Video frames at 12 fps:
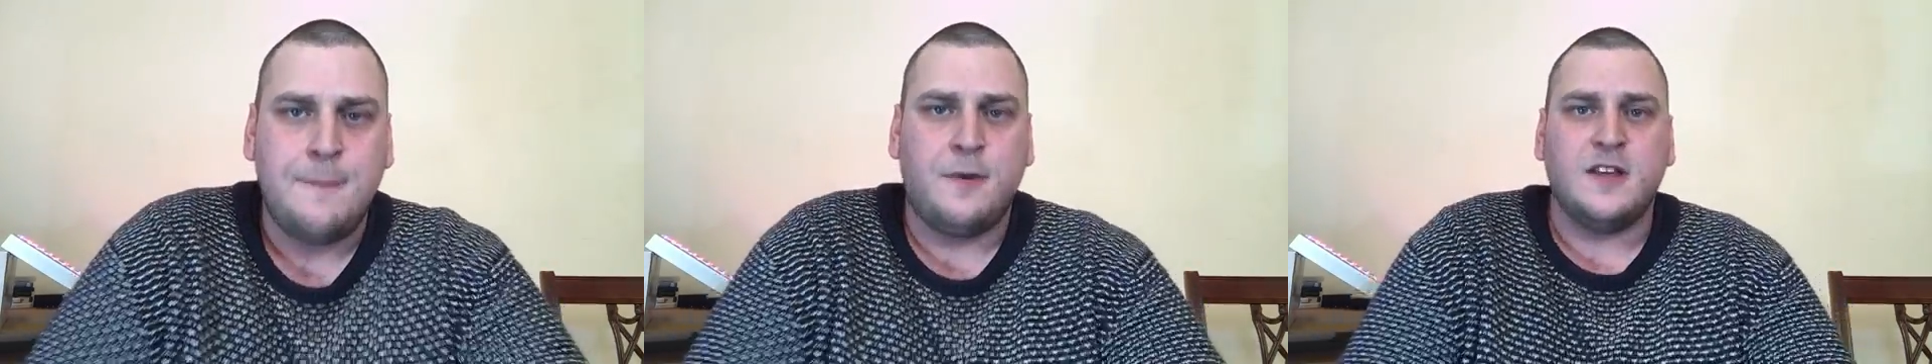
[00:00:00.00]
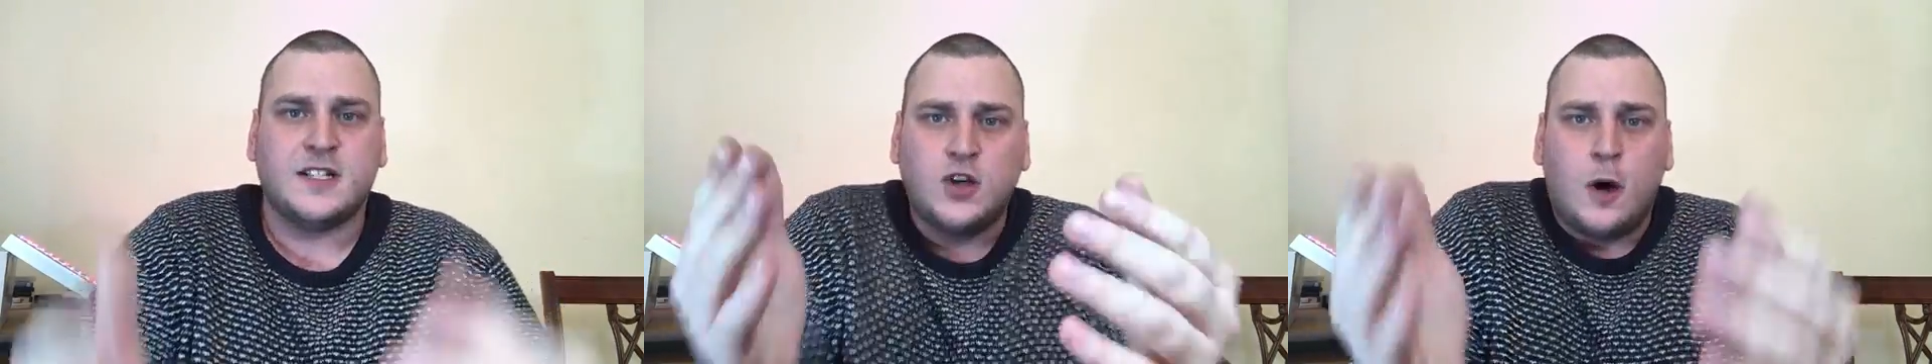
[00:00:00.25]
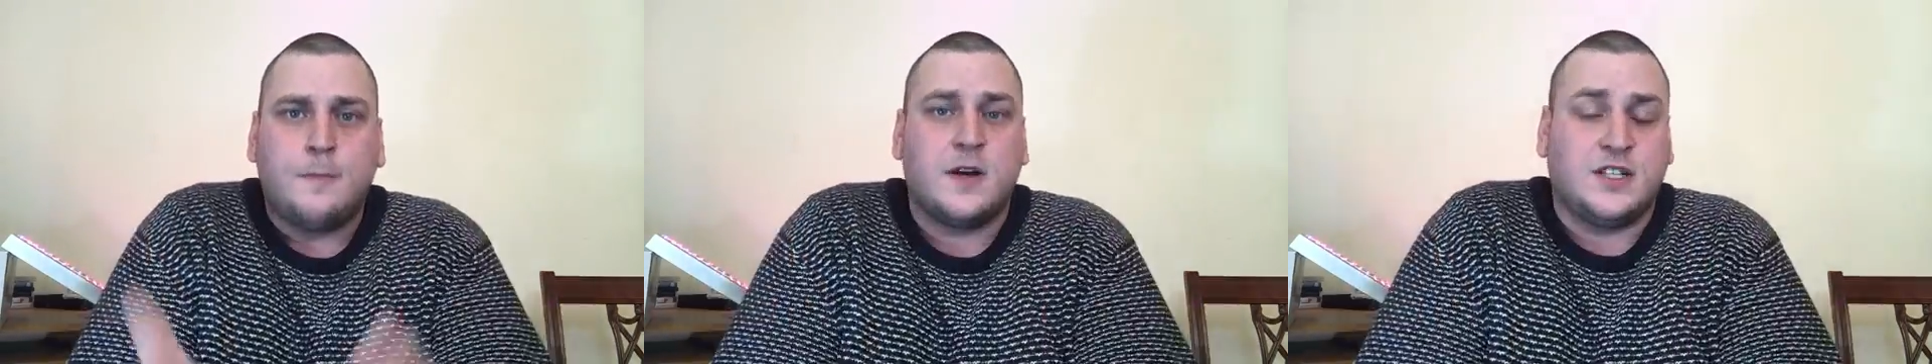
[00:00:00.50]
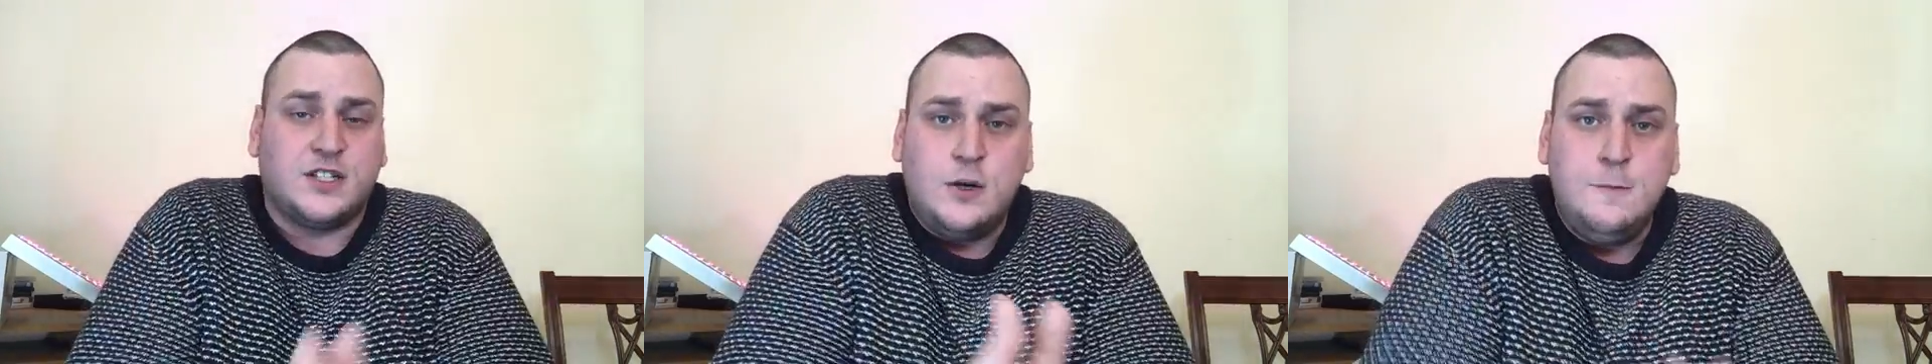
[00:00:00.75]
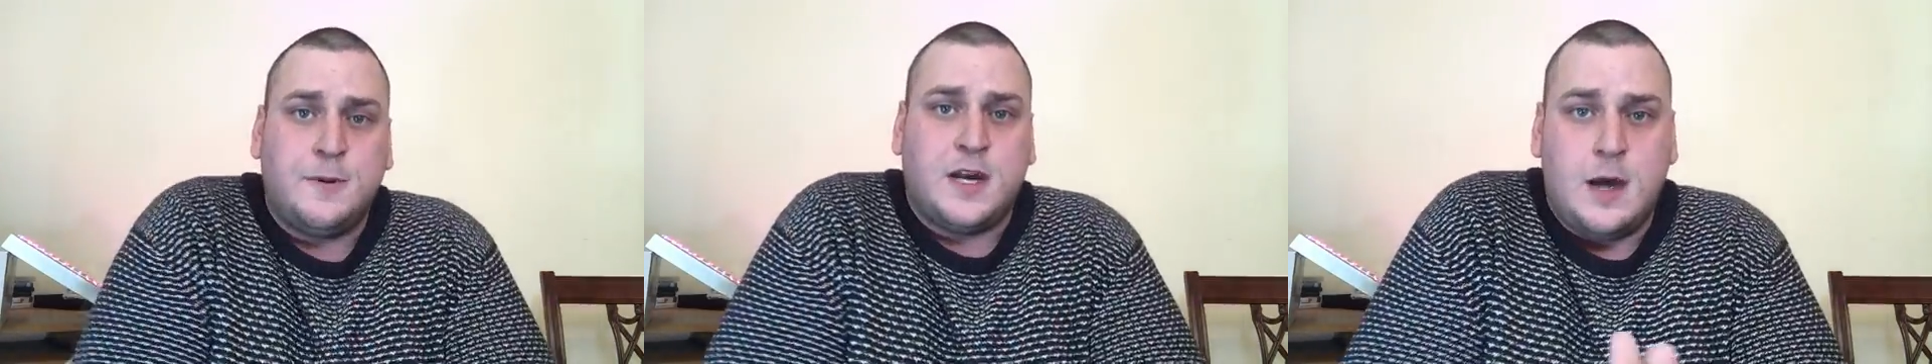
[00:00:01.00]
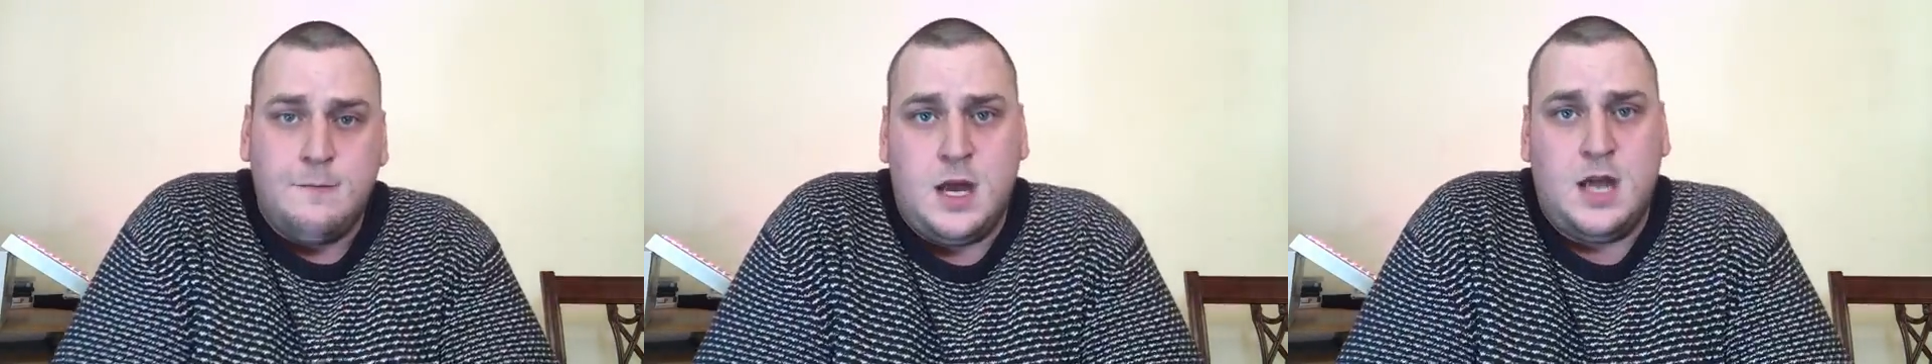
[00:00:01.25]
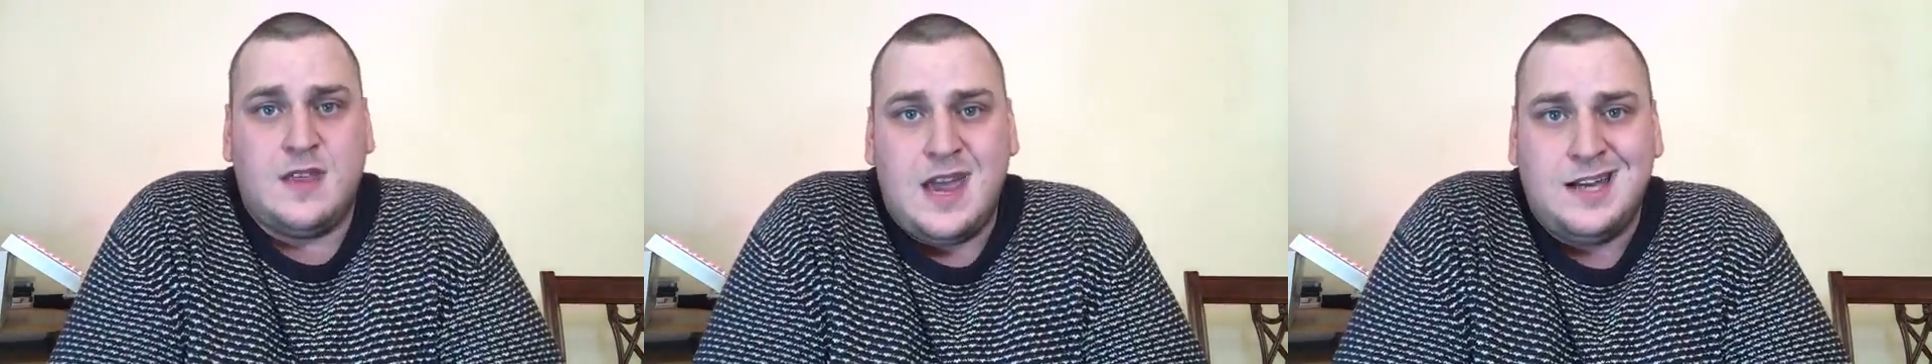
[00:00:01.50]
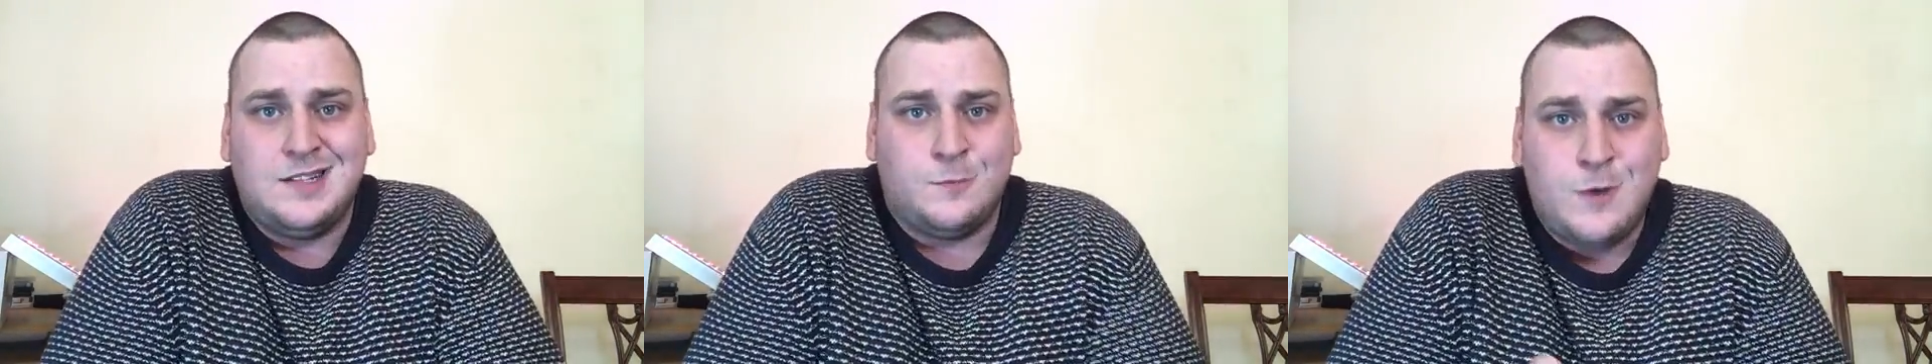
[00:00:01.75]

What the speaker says: But the top could soon become like that as